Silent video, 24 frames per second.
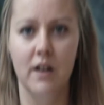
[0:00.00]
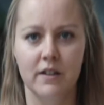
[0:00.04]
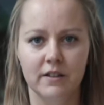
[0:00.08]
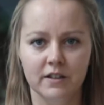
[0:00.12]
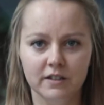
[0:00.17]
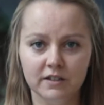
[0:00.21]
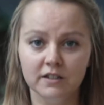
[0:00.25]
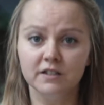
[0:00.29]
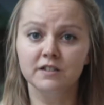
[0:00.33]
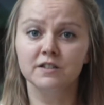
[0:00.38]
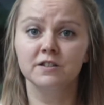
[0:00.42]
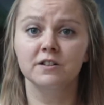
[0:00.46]
This
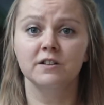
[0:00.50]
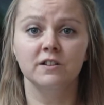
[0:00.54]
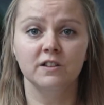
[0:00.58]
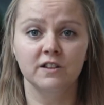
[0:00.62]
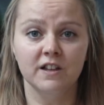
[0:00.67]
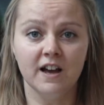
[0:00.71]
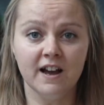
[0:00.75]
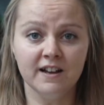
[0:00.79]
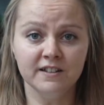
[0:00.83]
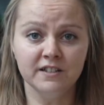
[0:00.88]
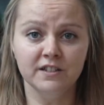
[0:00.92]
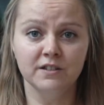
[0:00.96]
is the
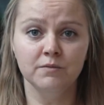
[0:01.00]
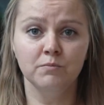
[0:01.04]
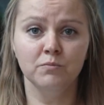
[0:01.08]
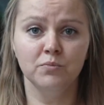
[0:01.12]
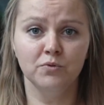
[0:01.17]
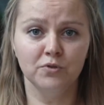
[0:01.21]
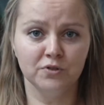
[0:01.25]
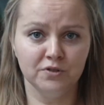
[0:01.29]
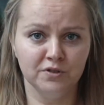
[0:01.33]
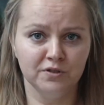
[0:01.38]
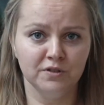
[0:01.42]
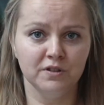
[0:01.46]
last
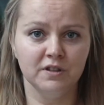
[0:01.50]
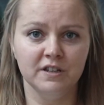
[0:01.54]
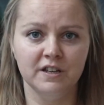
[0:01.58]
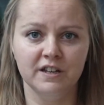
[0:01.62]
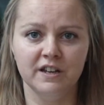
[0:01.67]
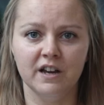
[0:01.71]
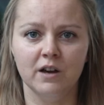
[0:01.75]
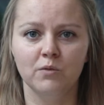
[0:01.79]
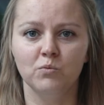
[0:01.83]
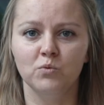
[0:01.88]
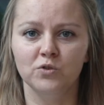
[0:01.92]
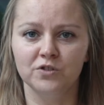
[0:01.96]
important
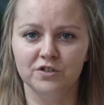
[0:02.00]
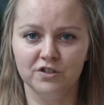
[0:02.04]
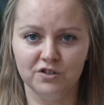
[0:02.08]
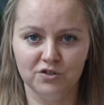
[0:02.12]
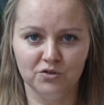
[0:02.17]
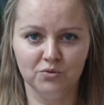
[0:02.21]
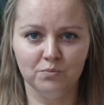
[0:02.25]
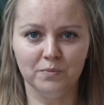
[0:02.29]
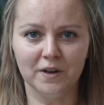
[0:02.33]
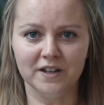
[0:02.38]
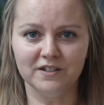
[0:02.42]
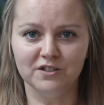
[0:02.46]
thing I wanted
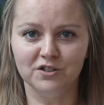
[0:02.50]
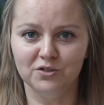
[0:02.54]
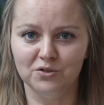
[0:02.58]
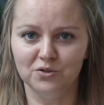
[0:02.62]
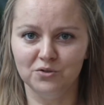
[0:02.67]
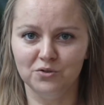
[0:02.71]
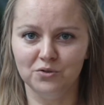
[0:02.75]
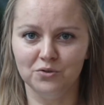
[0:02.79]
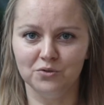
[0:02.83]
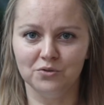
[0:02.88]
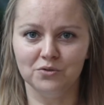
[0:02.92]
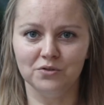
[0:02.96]
to mention
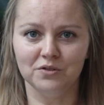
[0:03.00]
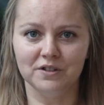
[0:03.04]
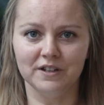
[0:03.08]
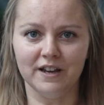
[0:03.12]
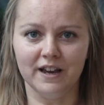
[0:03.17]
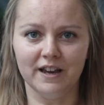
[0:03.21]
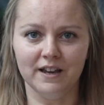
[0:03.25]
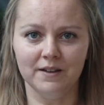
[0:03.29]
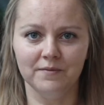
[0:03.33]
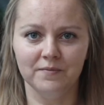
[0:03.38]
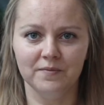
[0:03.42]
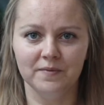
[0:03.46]
to you
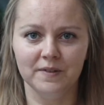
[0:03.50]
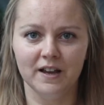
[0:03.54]
today.